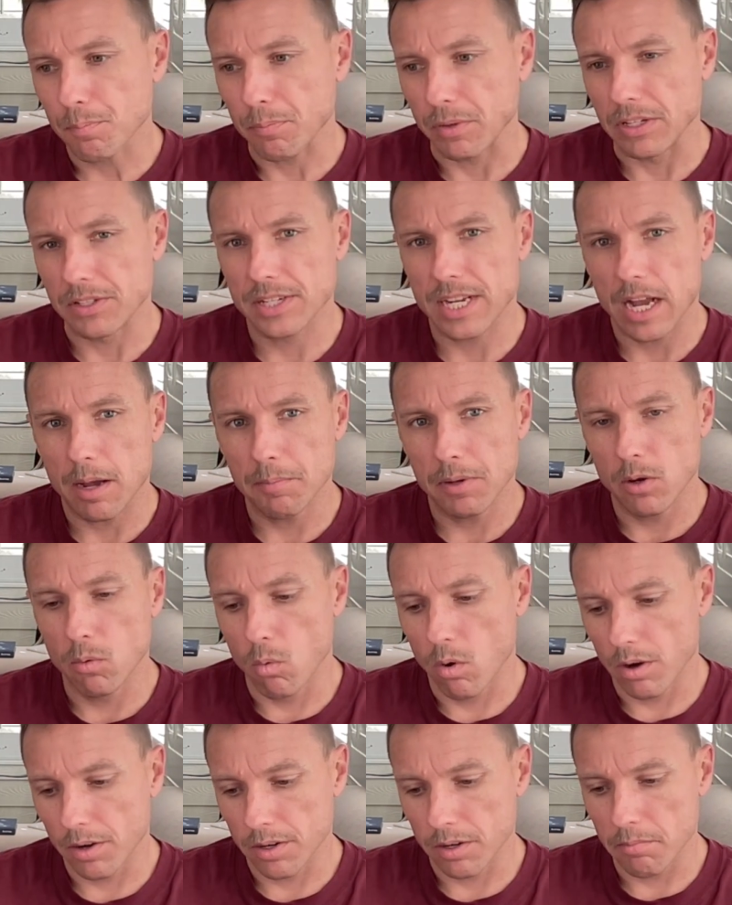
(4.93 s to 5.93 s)
It's got me
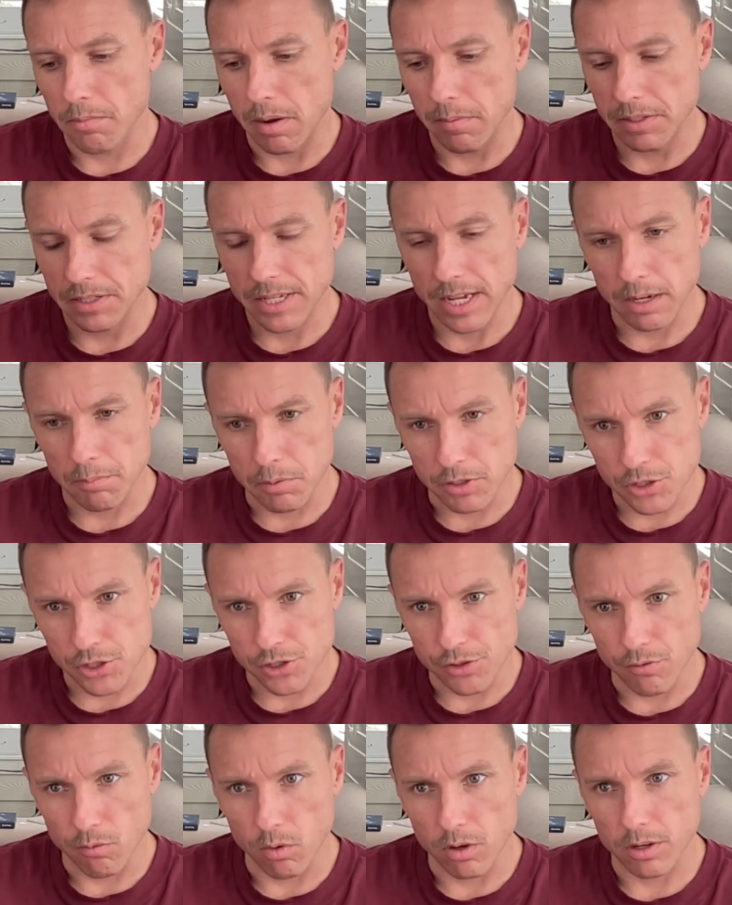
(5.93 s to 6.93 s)
wondering, maybe it's got a bunch of
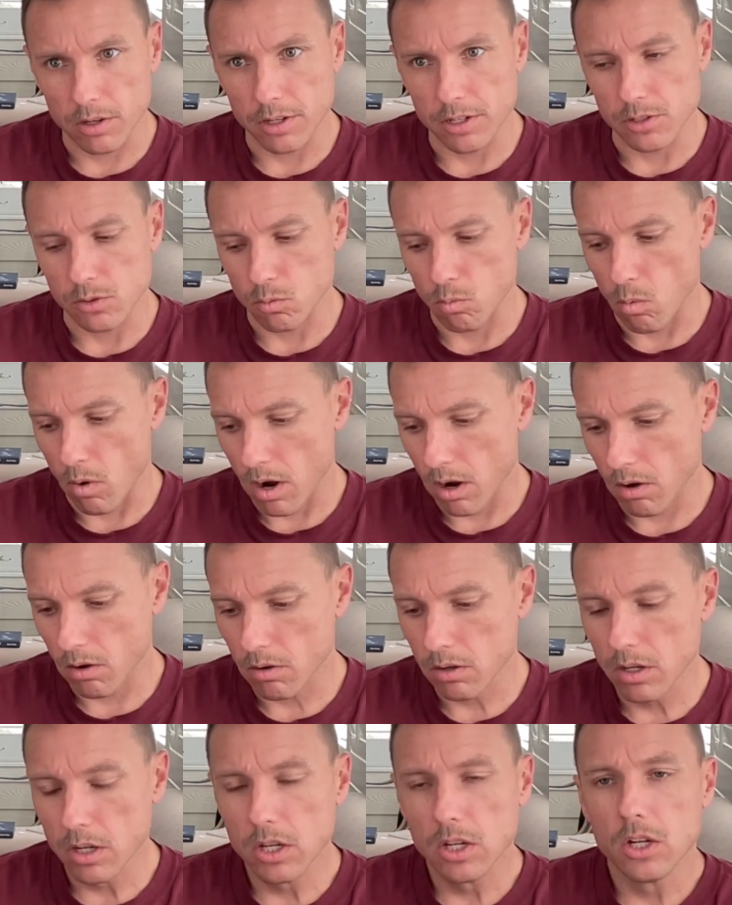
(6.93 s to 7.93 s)
you wondering as
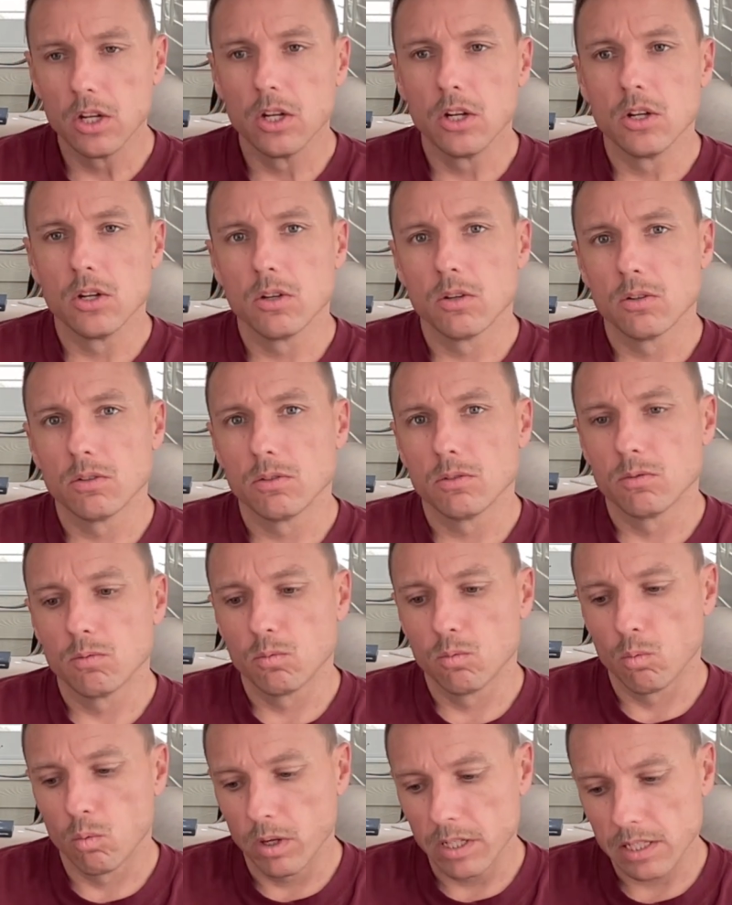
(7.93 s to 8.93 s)
well,
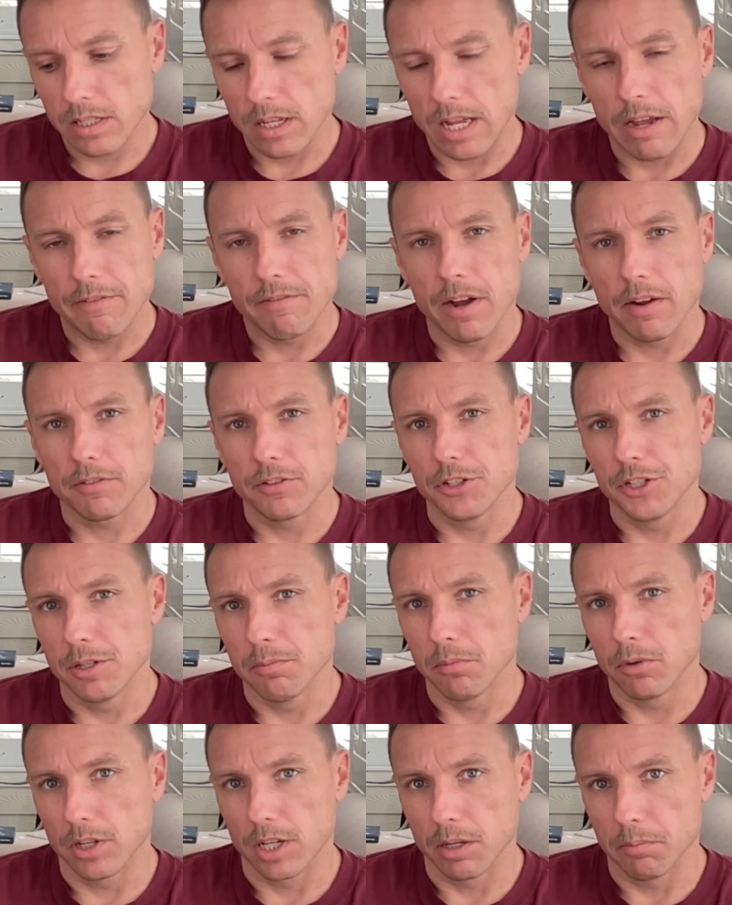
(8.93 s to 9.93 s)
what's life after
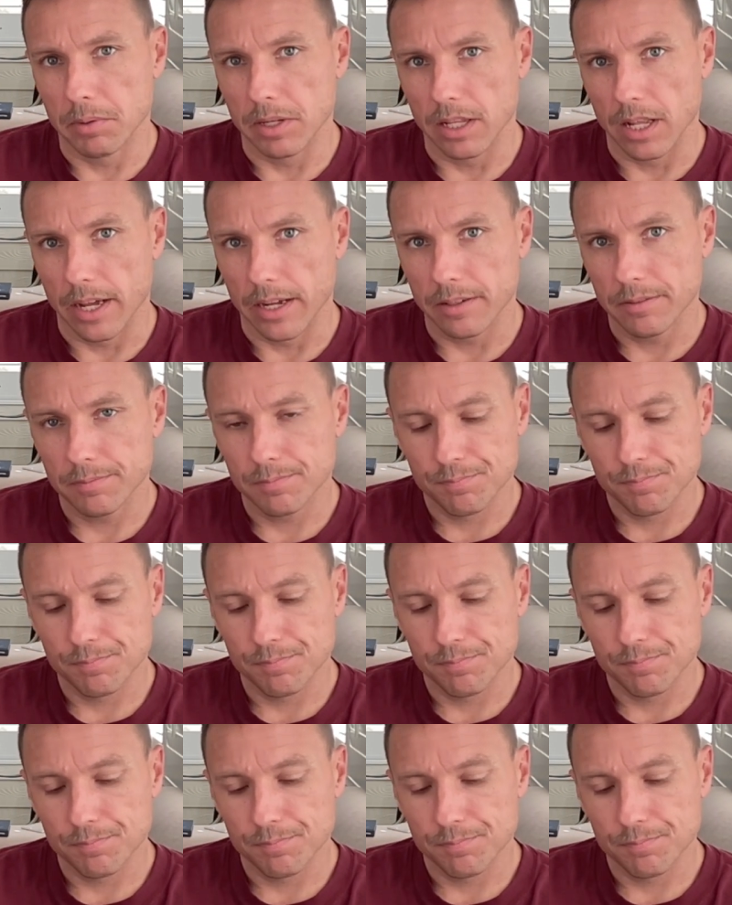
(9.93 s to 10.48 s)
Jimbo going to be like?